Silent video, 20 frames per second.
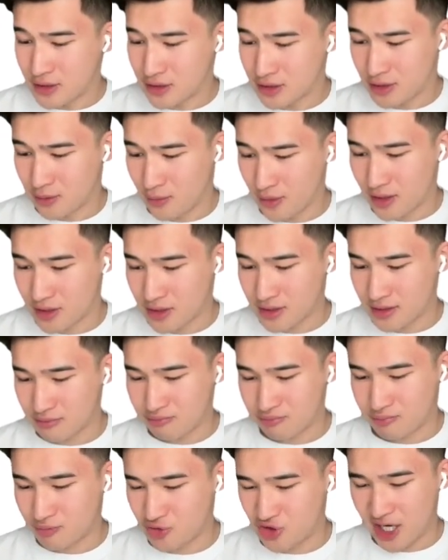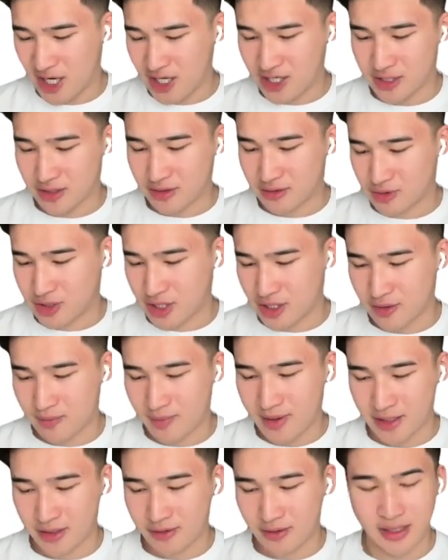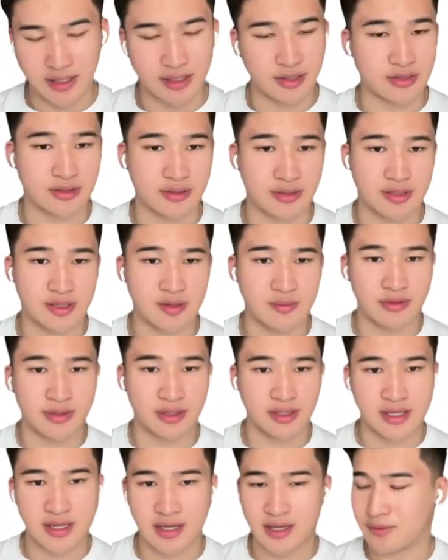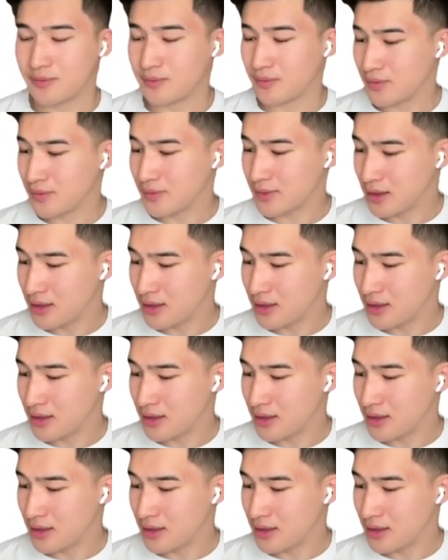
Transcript: so we can just change it back to h, simple as that.